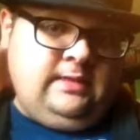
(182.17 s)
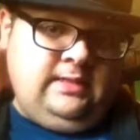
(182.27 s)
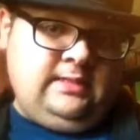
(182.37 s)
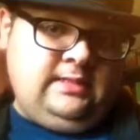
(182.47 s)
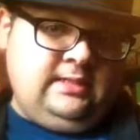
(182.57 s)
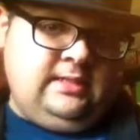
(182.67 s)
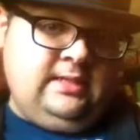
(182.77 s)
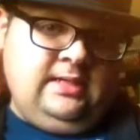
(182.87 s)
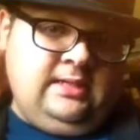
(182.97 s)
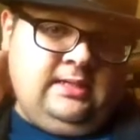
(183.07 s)
of these.
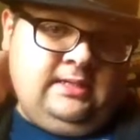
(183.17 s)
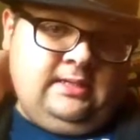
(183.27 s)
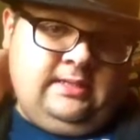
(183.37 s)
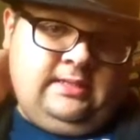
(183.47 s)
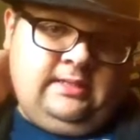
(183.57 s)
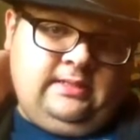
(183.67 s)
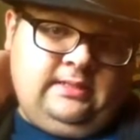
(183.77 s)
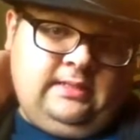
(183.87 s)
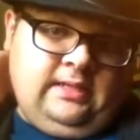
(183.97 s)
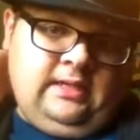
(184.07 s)

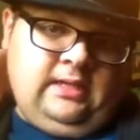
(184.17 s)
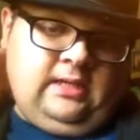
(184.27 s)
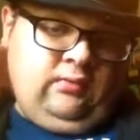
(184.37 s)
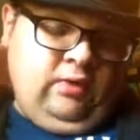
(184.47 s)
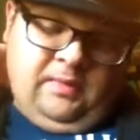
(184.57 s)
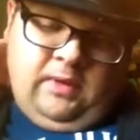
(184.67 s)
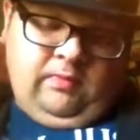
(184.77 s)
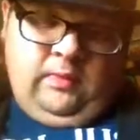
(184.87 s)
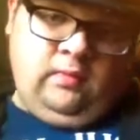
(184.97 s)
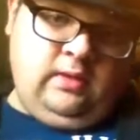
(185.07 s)
Like uh, Robot would
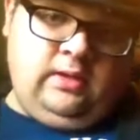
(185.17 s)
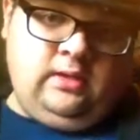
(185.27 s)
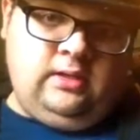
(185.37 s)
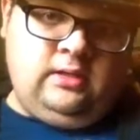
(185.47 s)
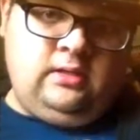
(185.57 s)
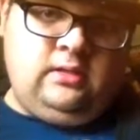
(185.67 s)
be one.